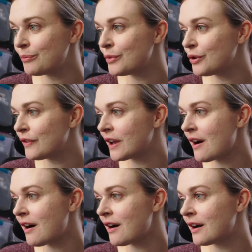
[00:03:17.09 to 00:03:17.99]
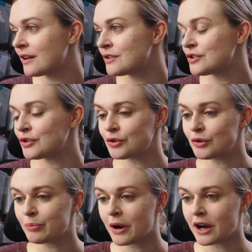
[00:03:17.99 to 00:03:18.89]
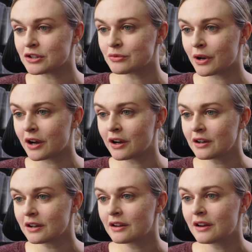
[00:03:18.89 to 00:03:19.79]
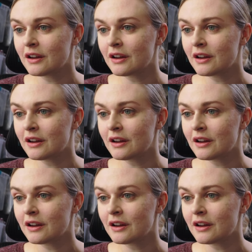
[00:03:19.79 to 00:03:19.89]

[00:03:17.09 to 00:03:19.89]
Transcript: Moving on to Poshmark.